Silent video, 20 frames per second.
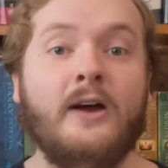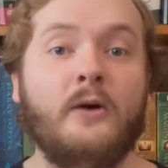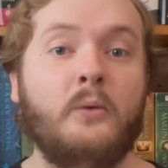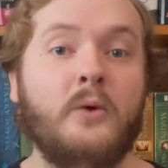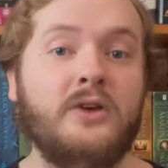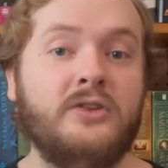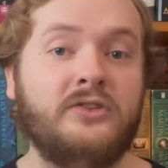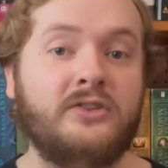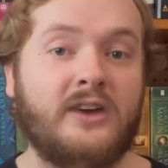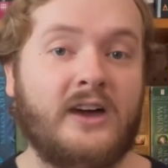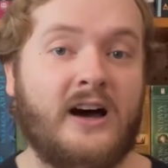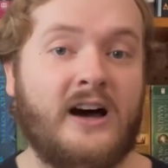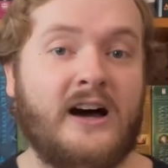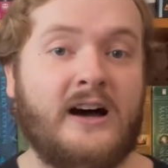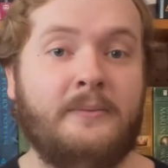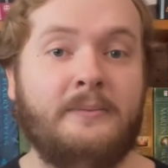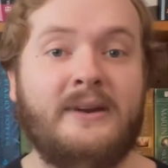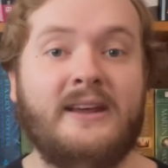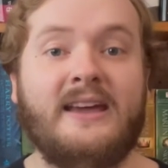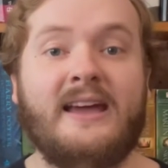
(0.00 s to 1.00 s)
with
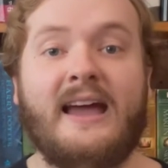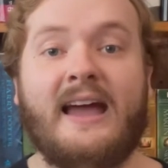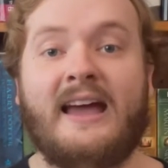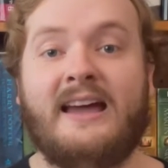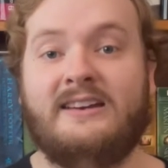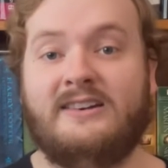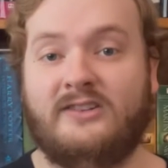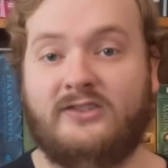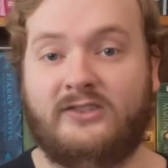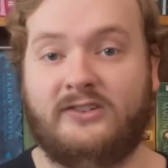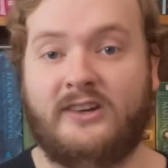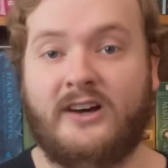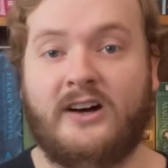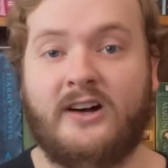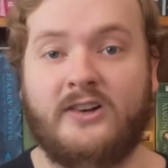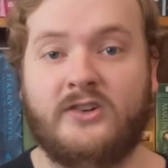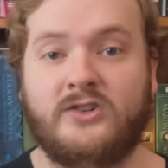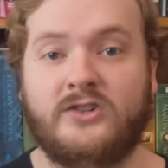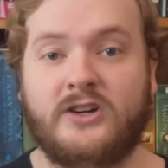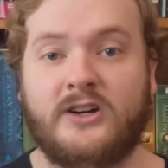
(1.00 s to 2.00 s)
comedy and
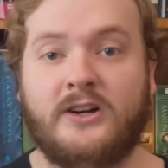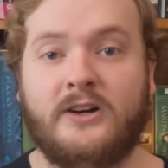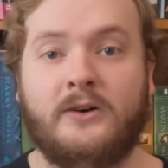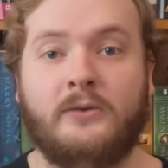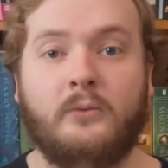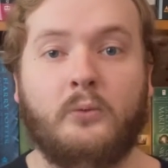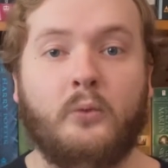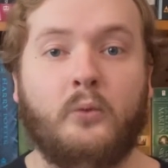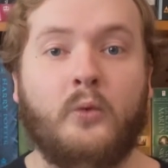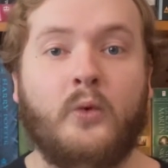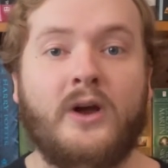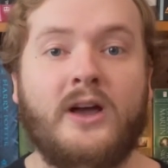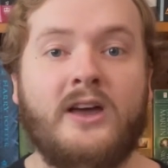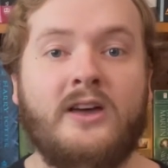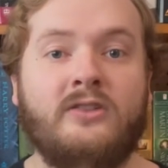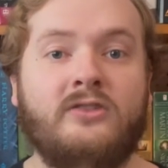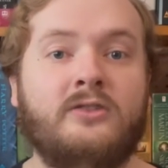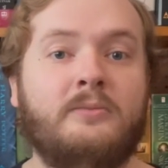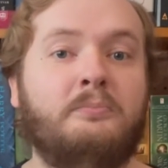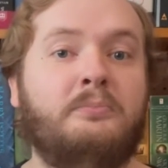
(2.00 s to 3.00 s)
nostalgia
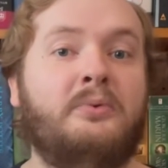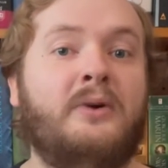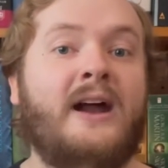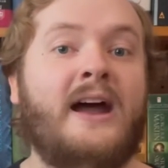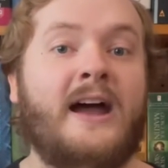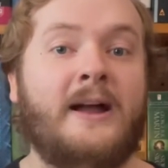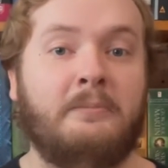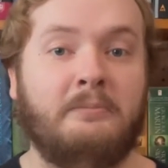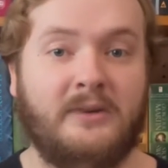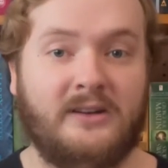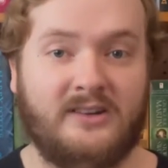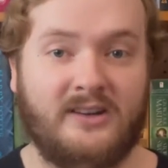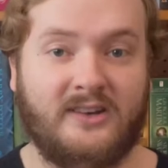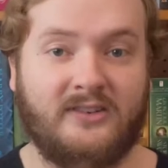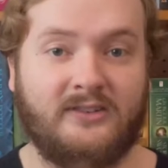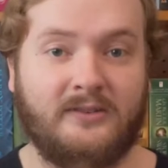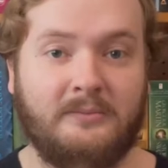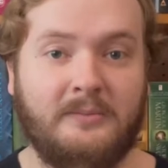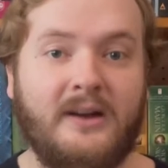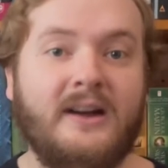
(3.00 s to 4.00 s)
with
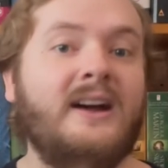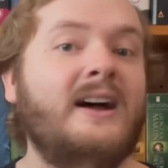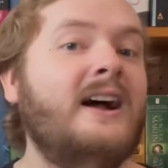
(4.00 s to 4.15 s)
pragmatism.